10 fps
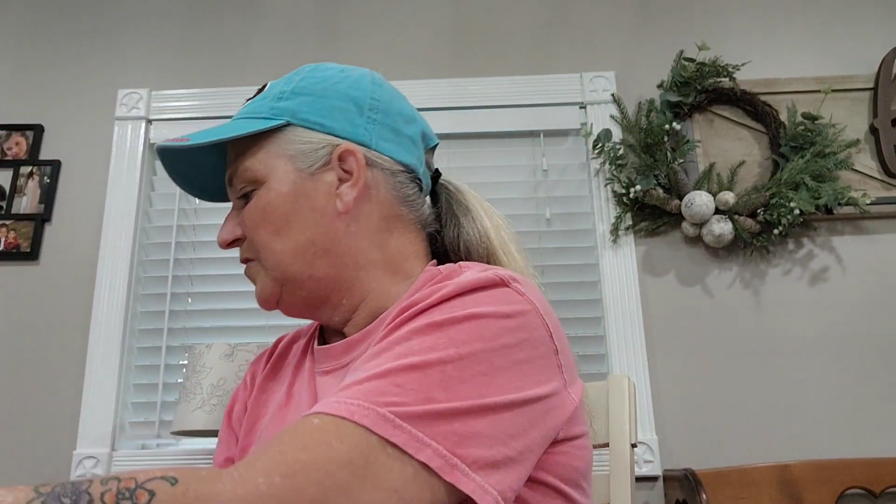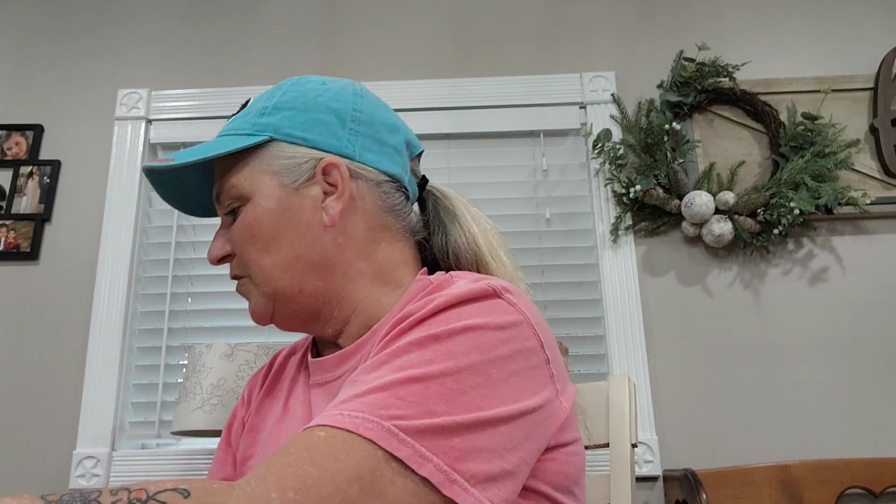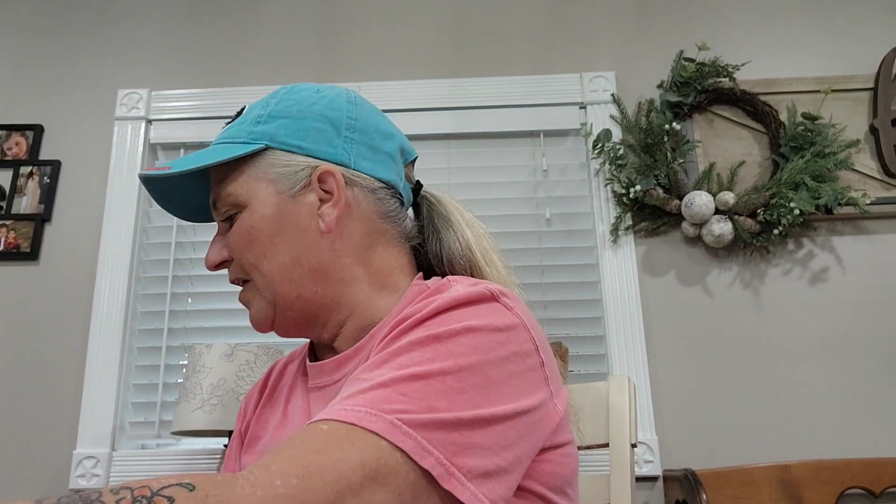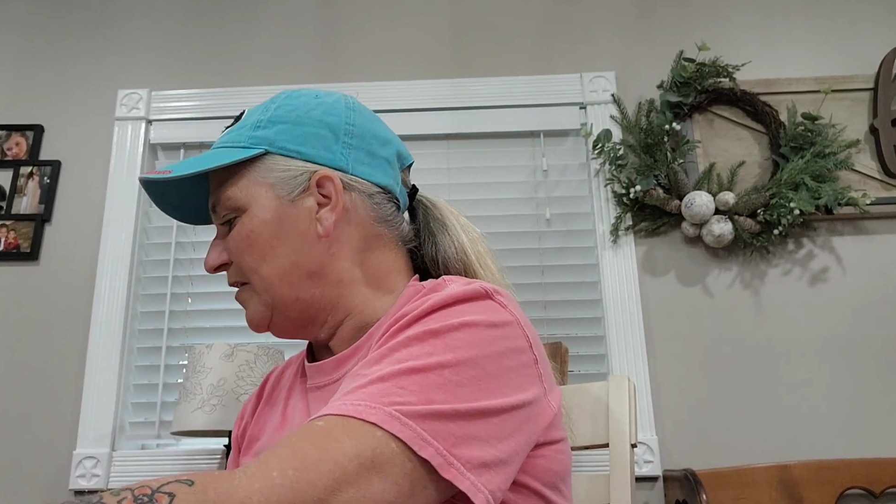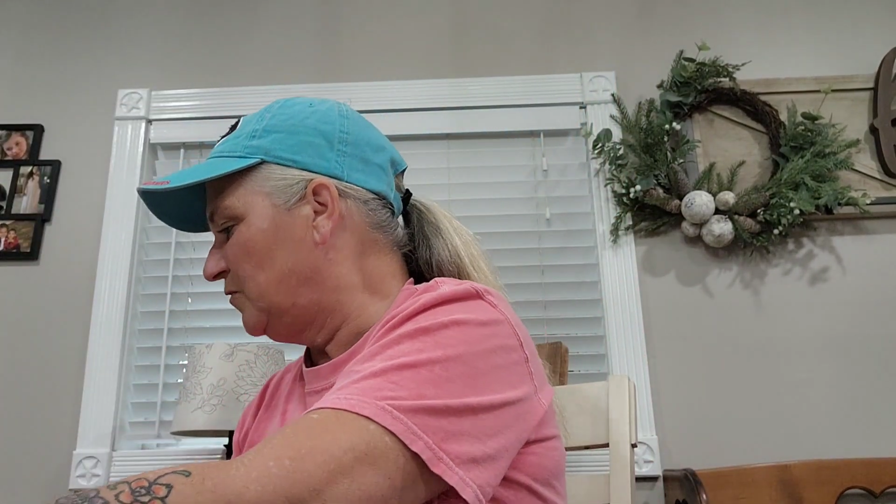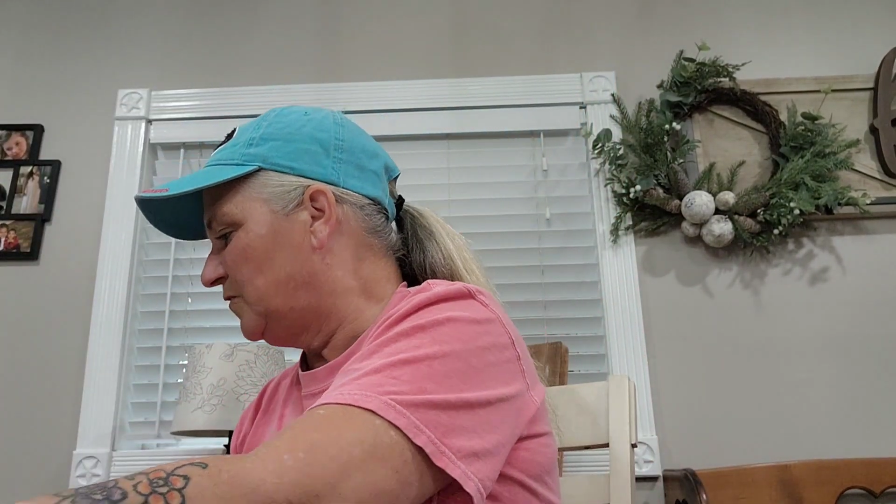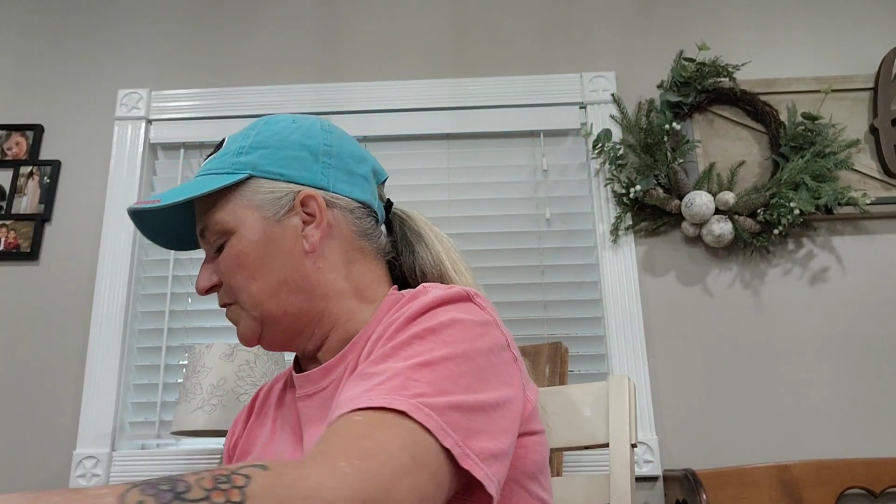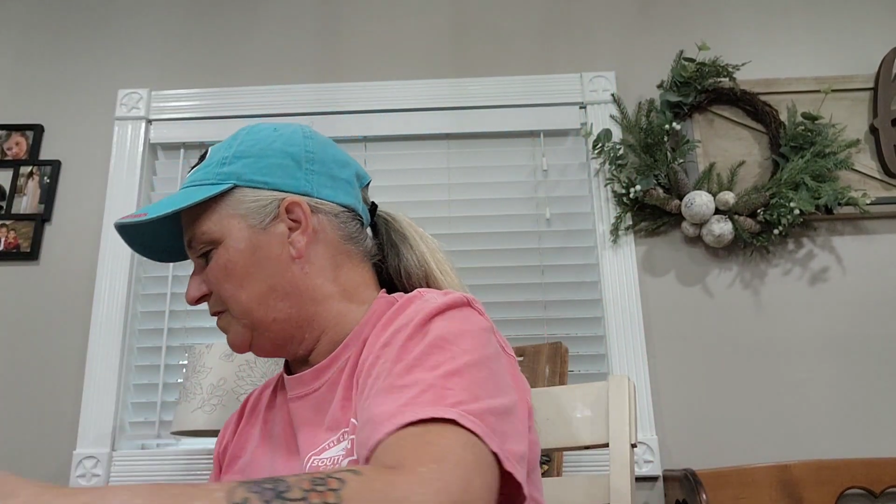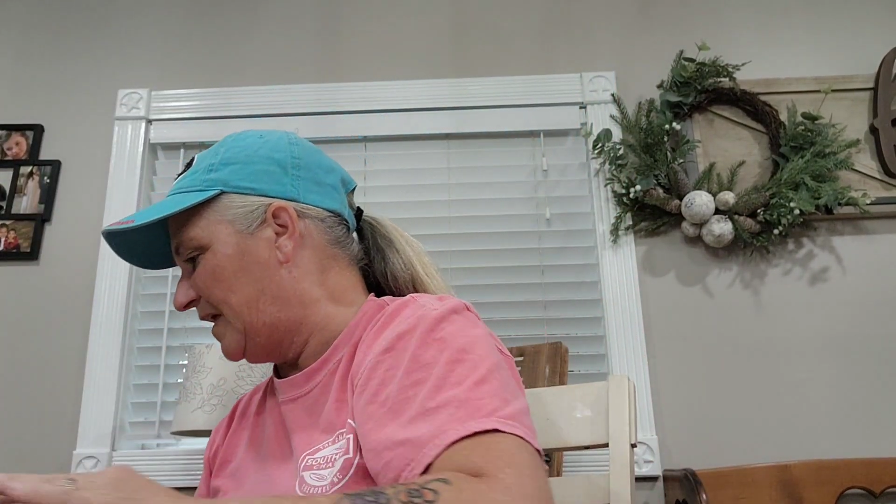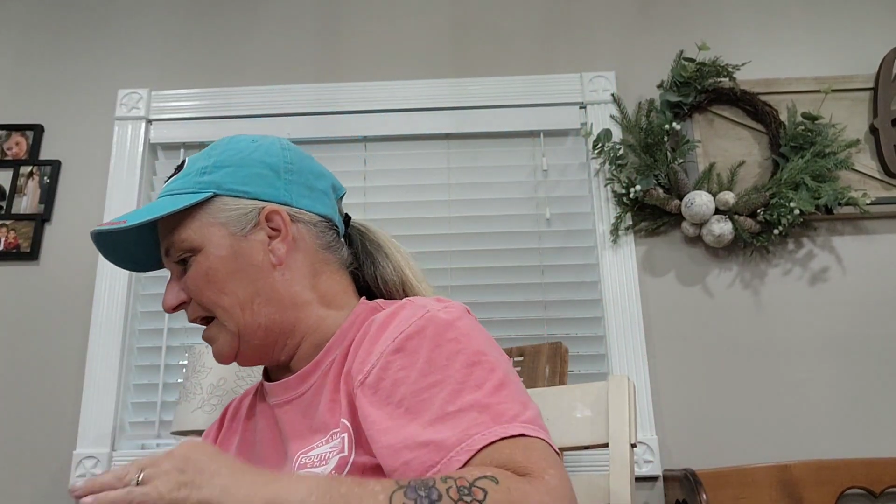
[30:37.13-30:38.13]
So that's
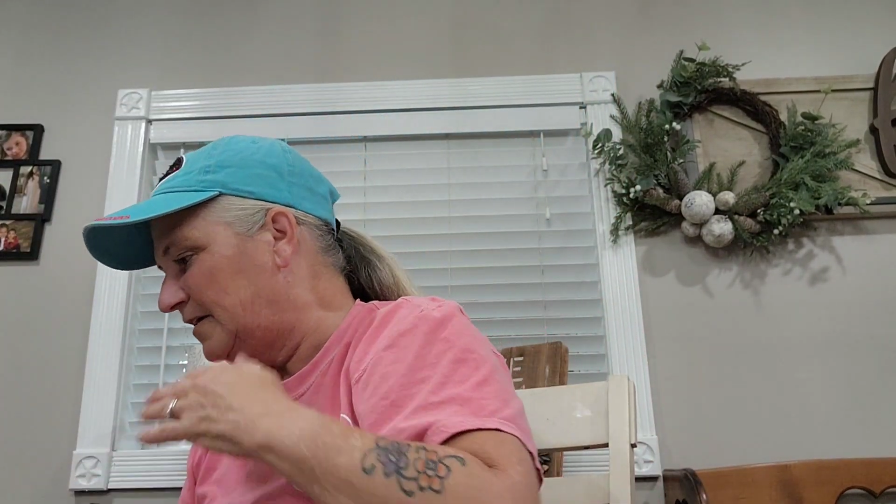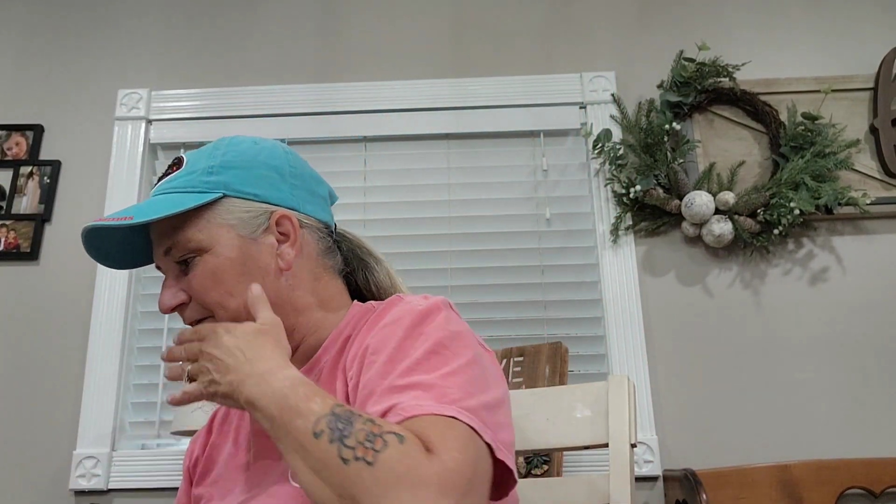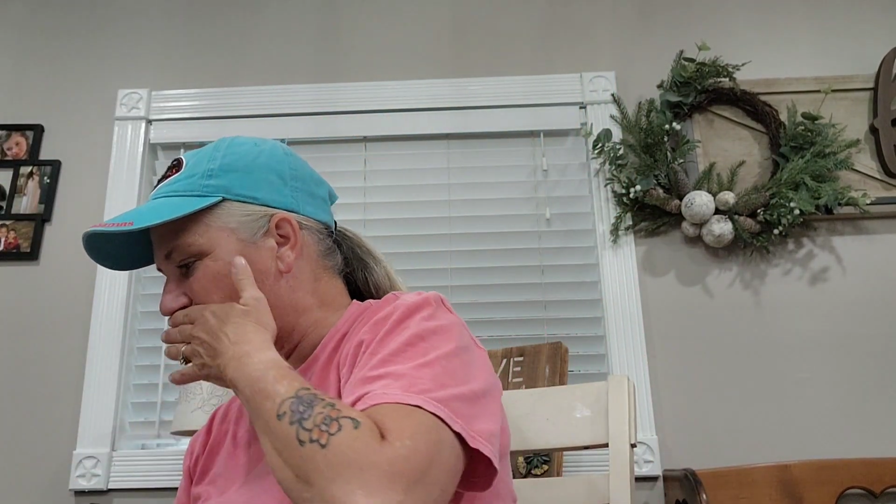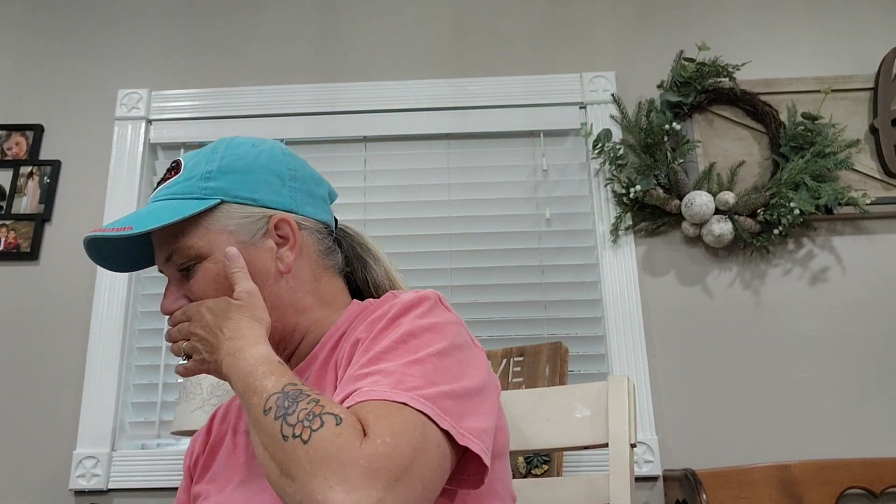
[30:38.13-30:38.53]
that is